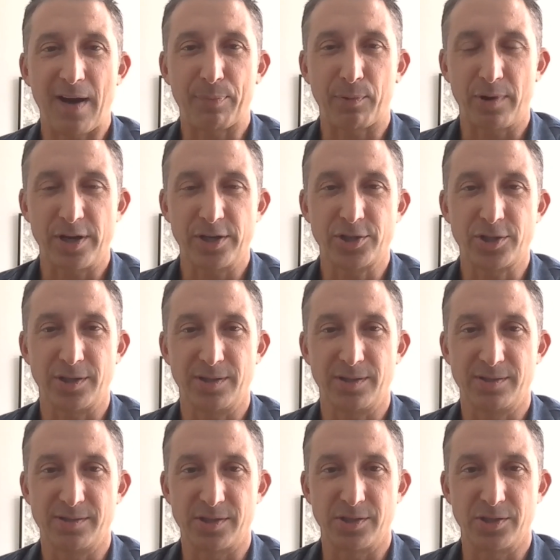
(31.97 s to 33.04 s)

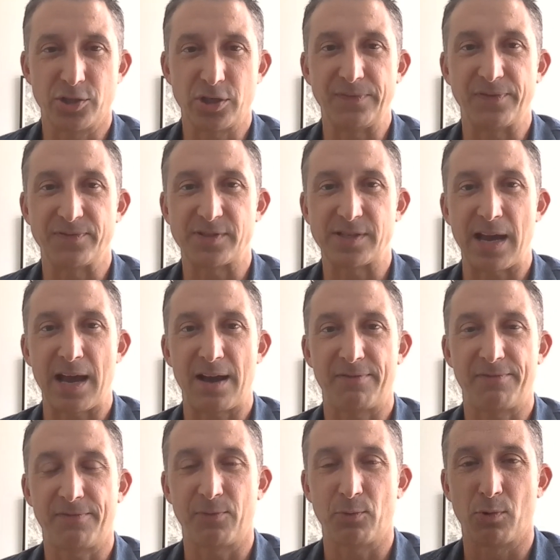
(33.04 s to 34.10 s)
Operations and Chief of
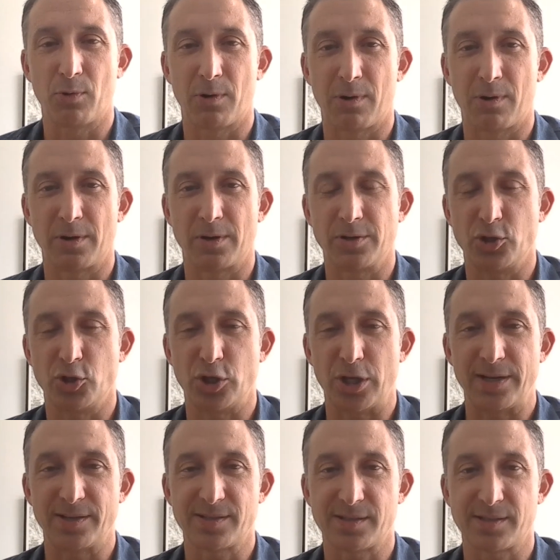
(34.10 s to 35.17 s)
Staff for
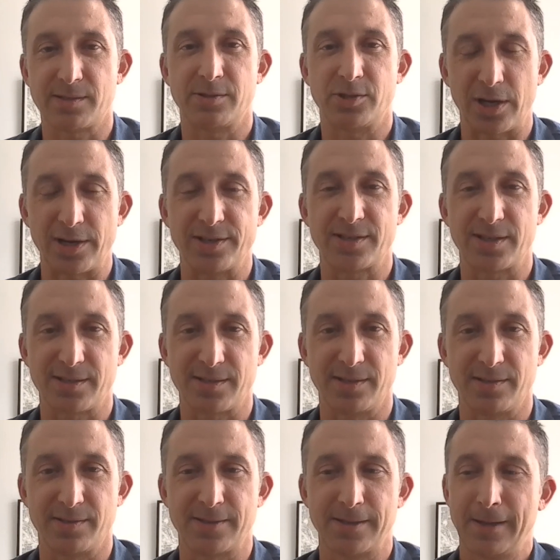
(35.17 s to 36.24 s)

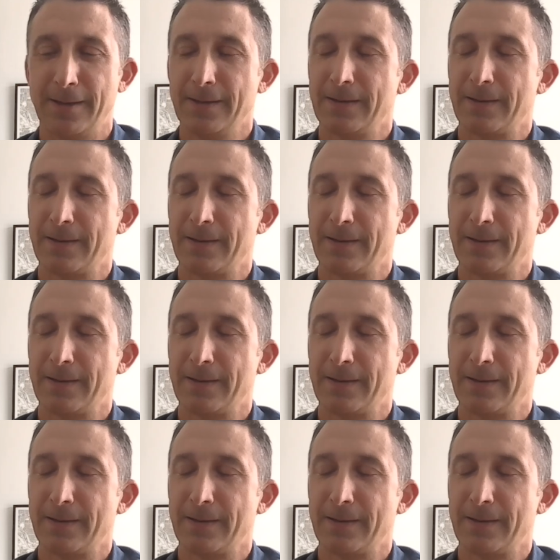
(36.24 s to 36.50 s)
Genesis's